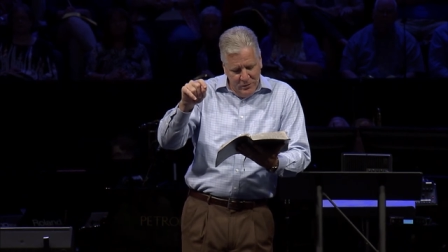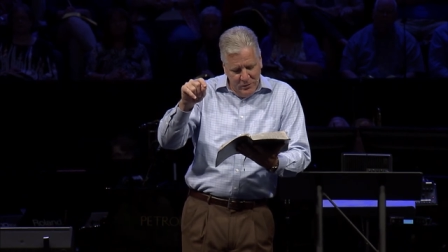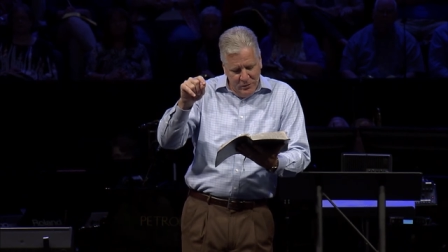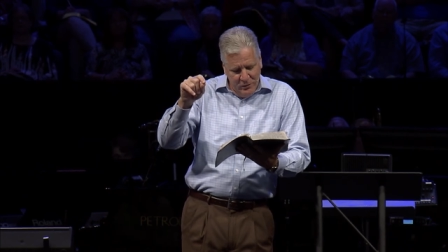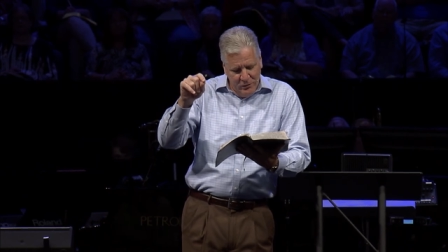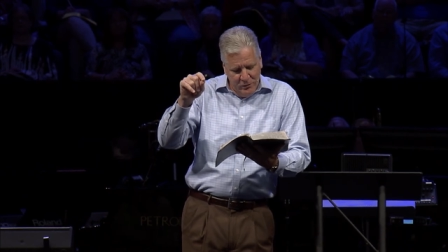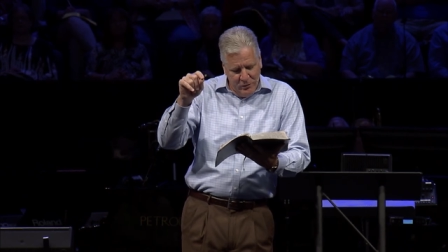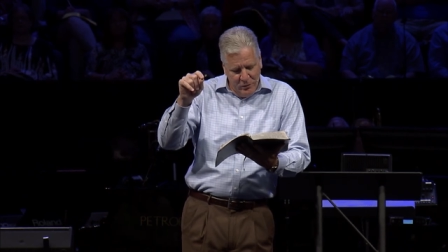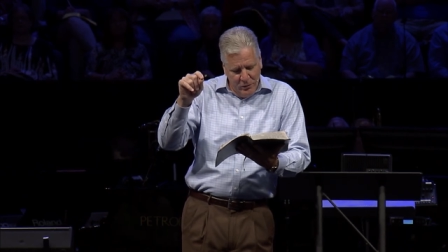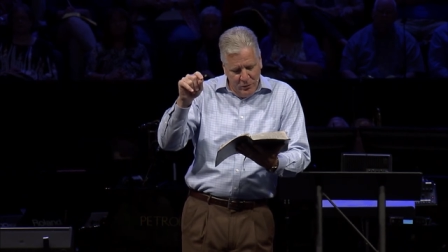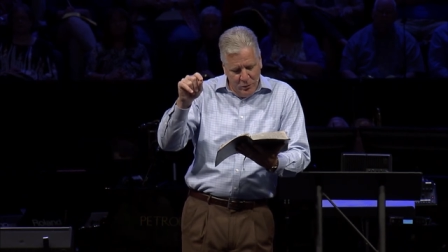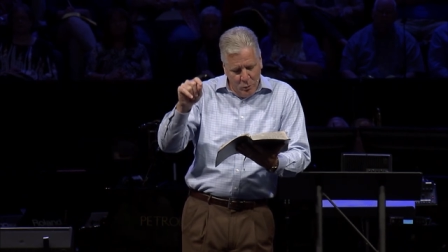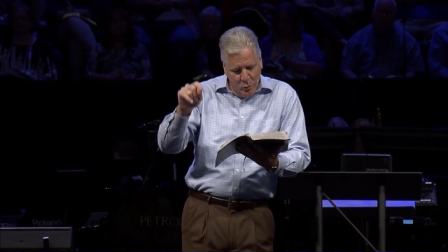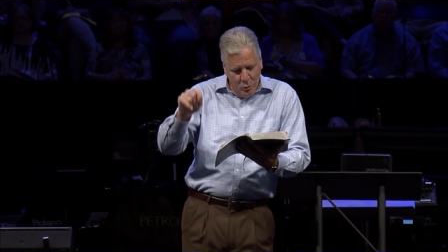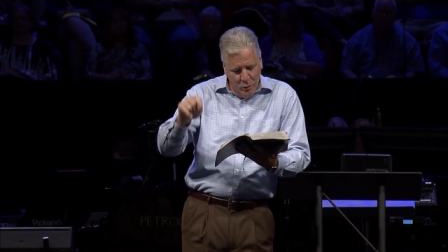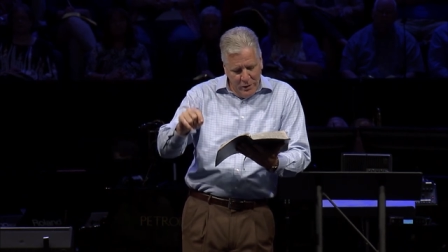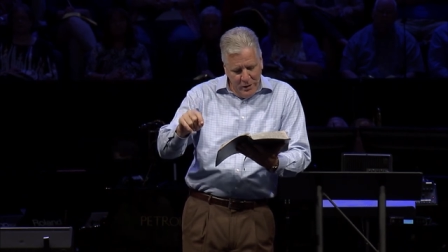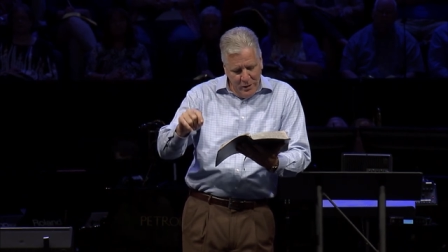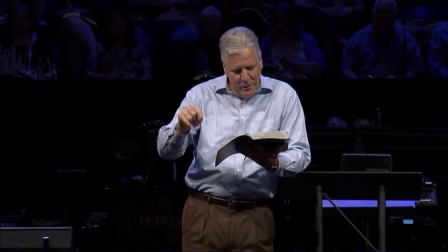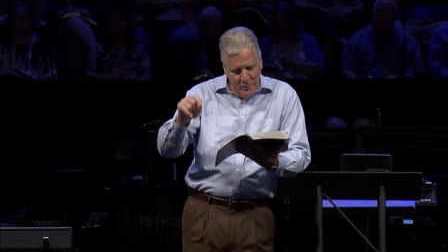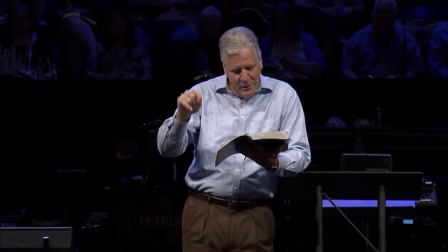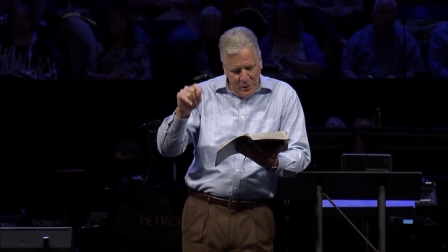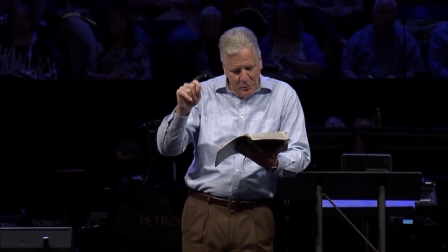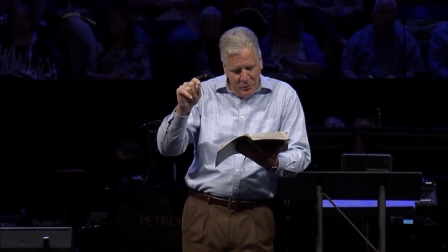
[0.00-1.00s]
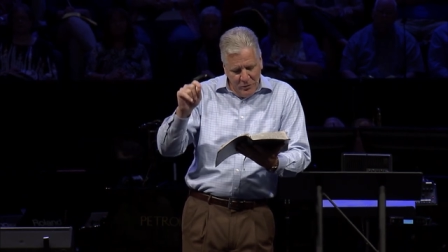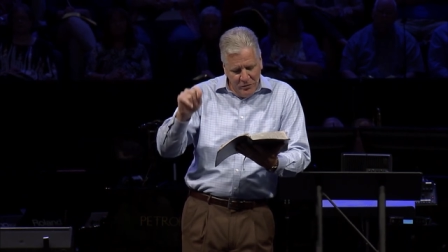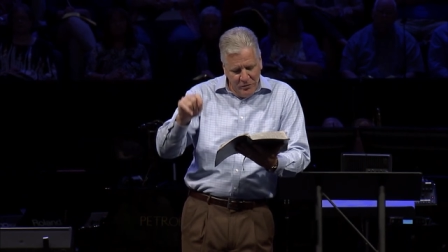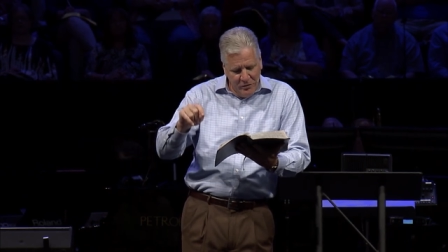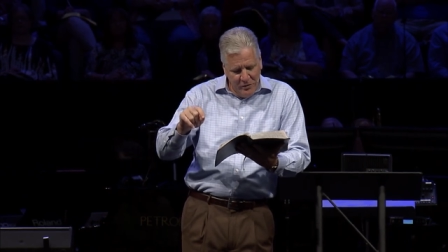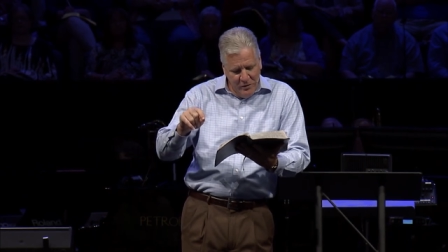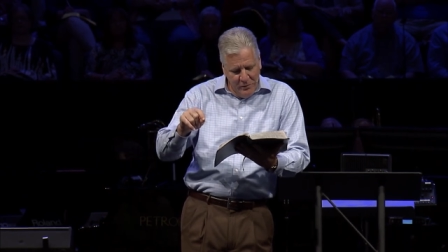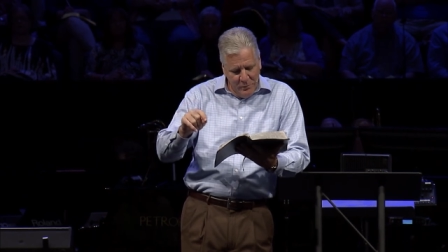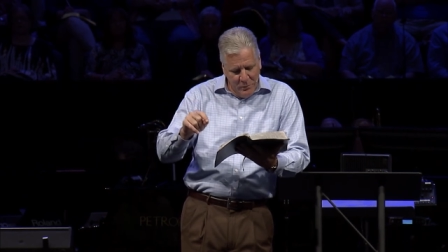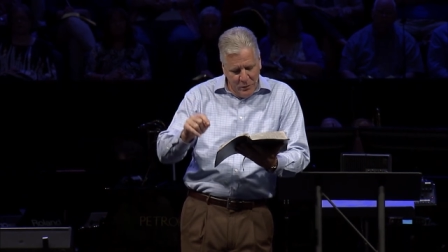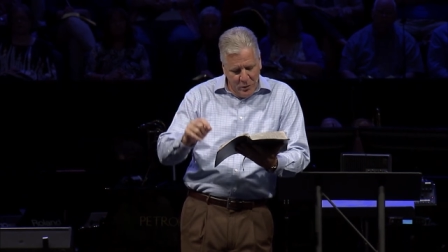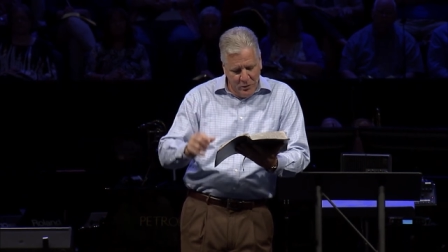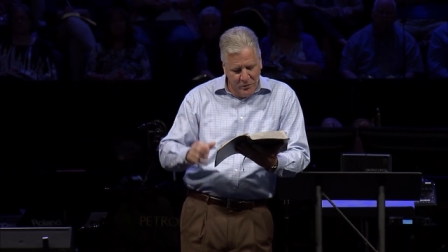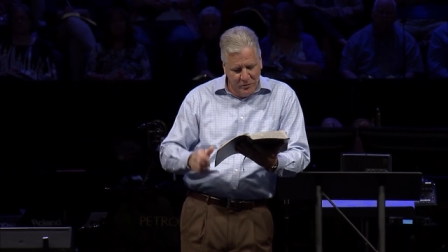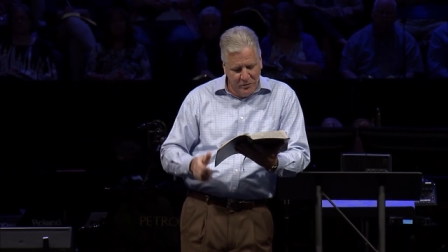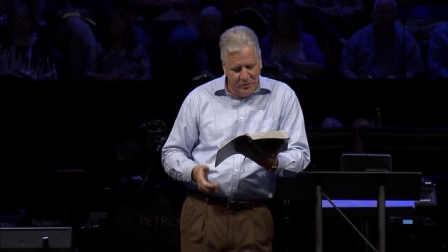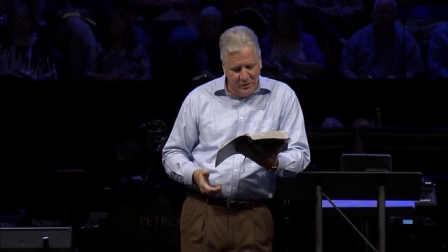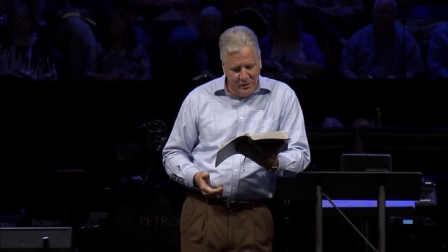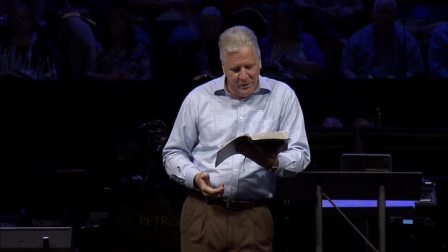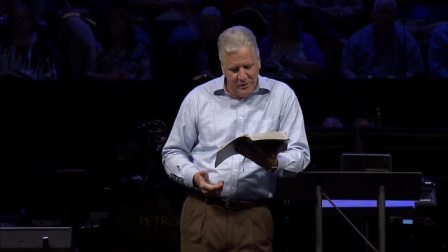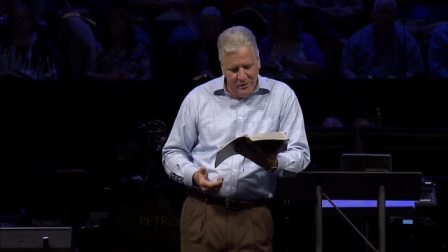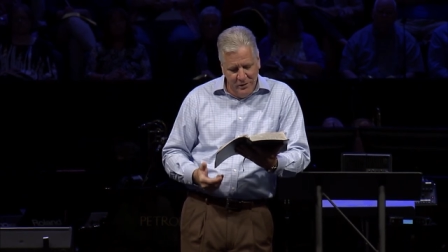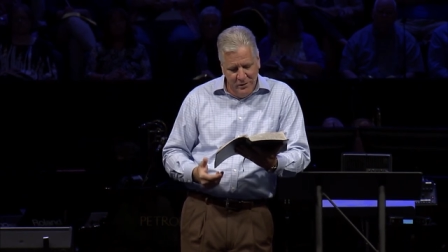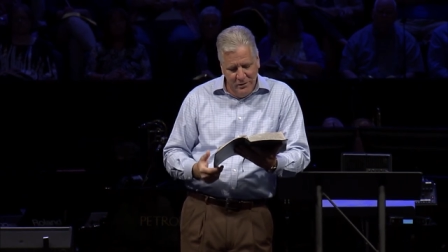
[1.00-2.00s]
so that we may receive
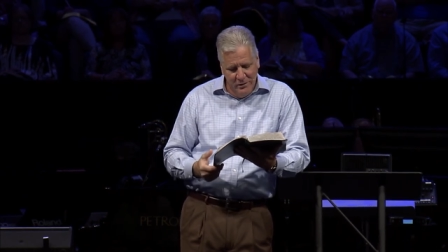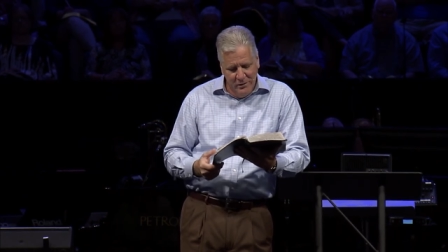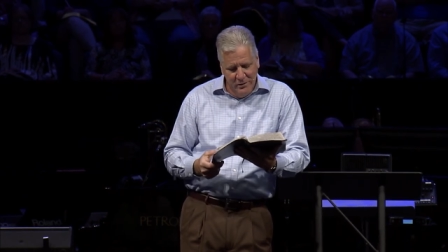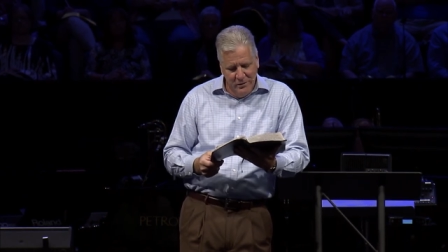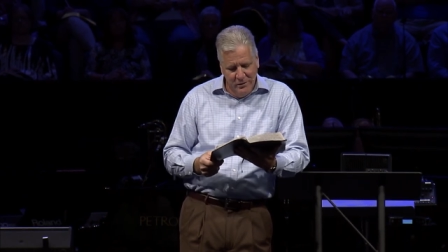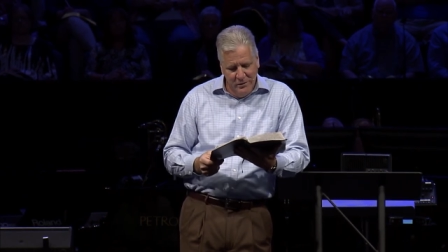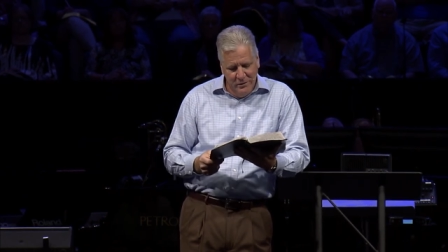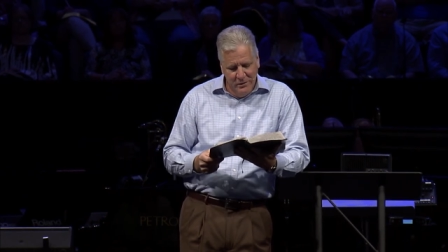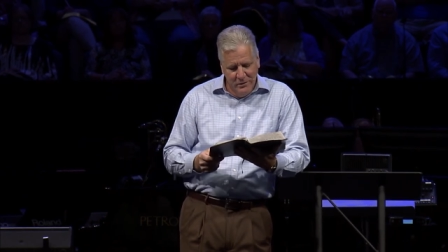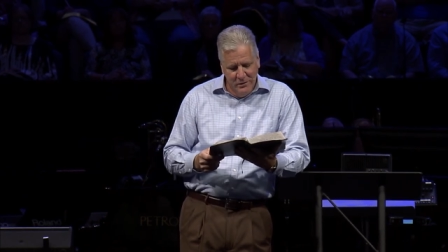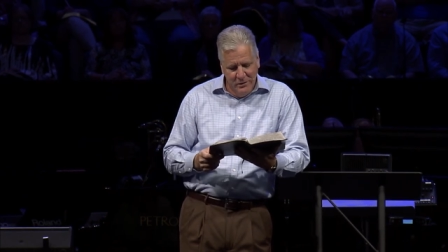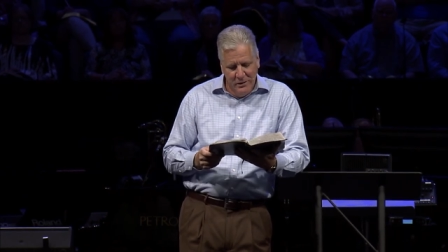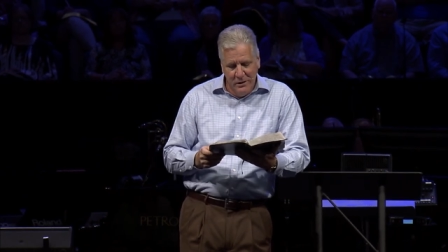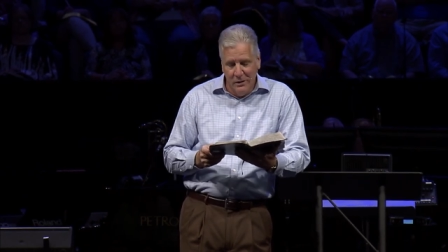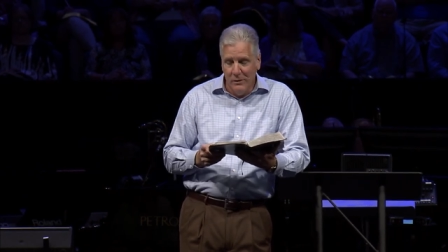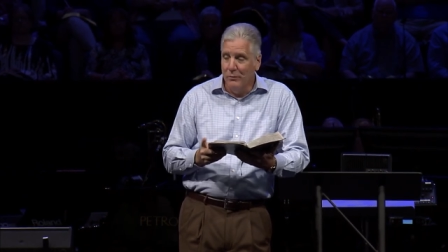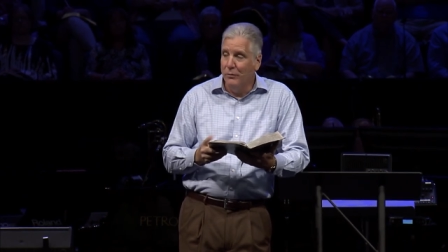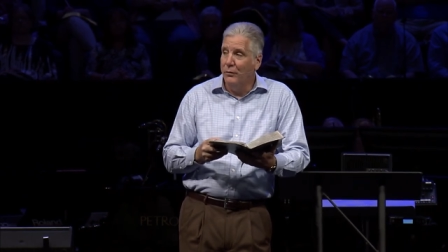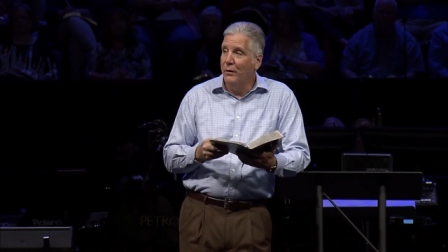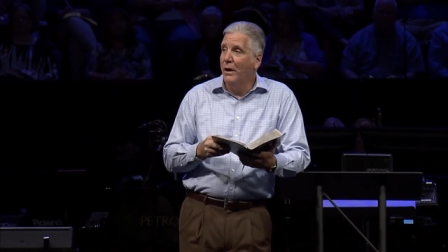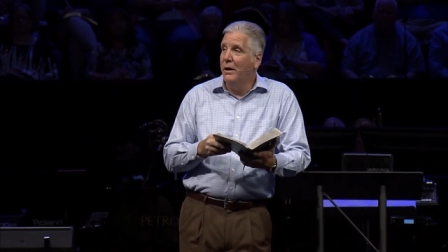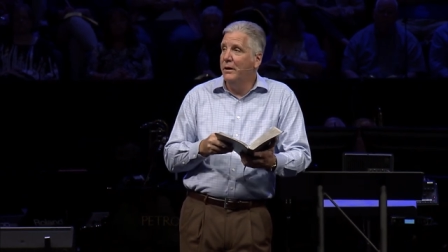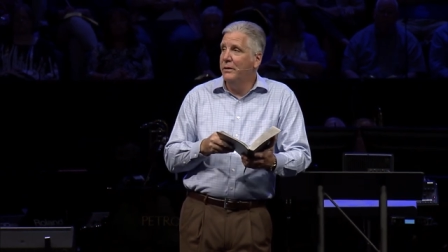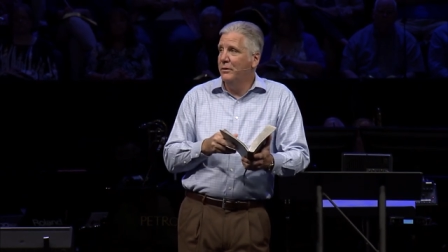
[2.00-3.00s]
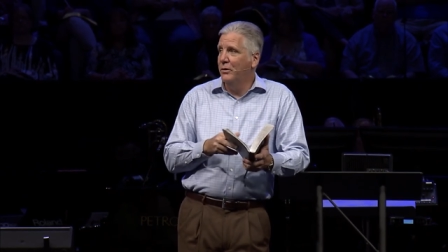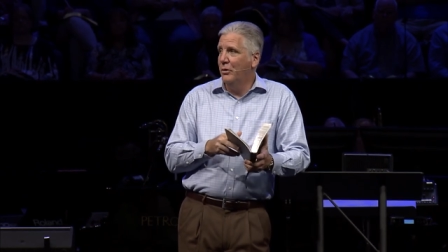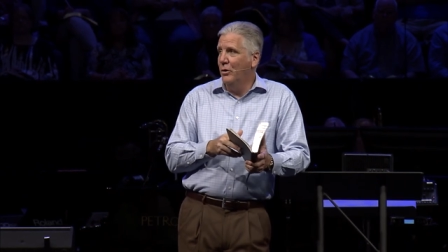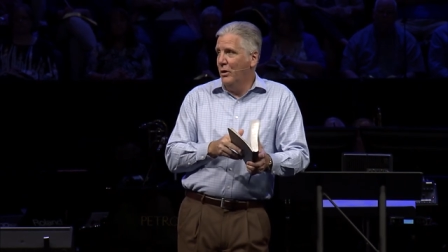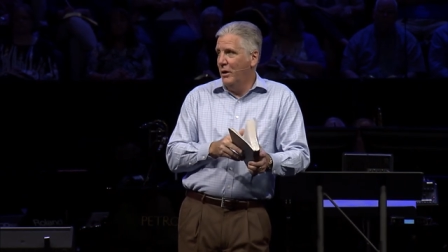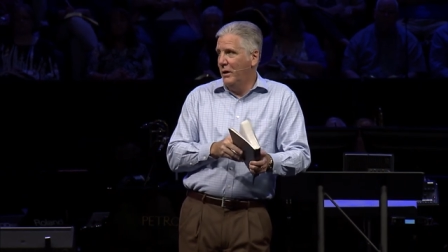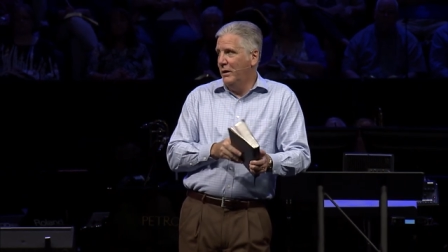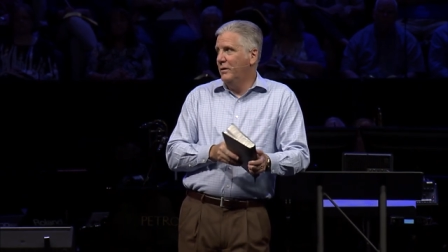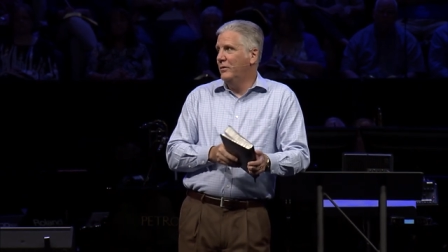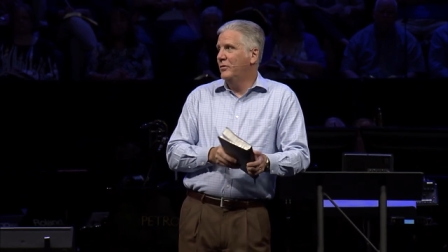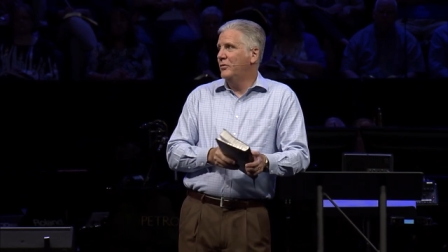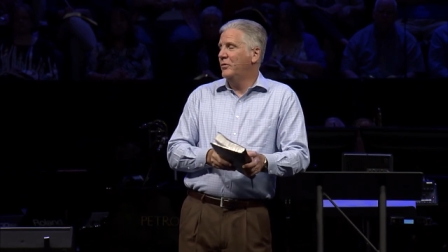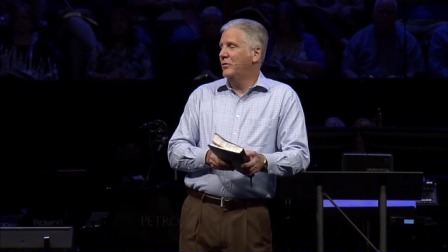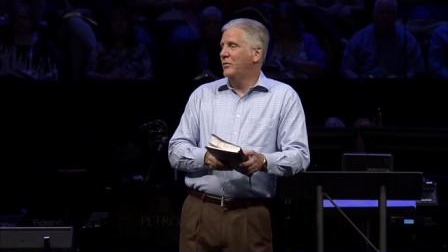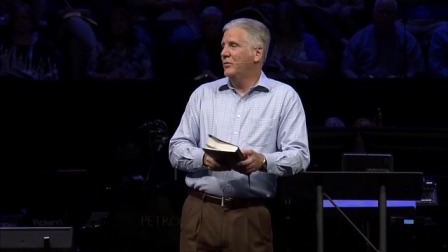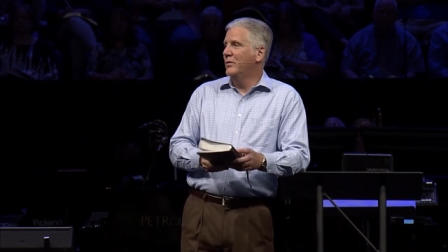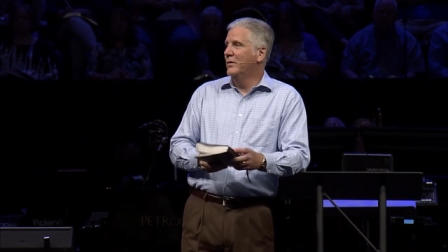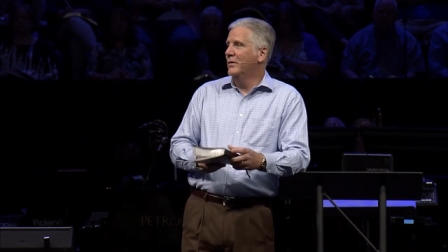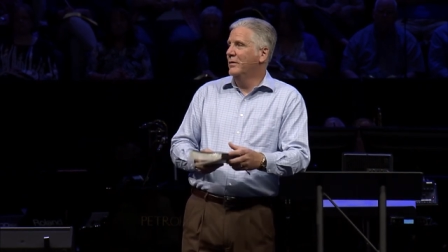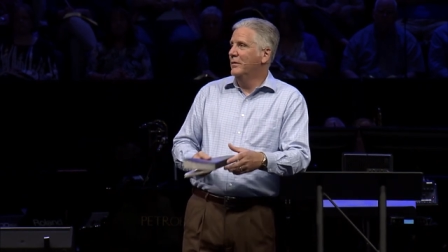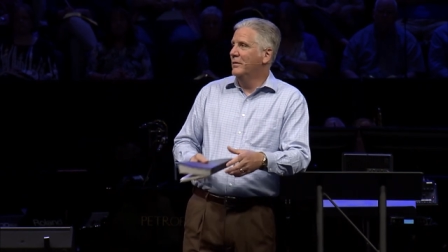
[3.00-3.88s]
mercy and find grace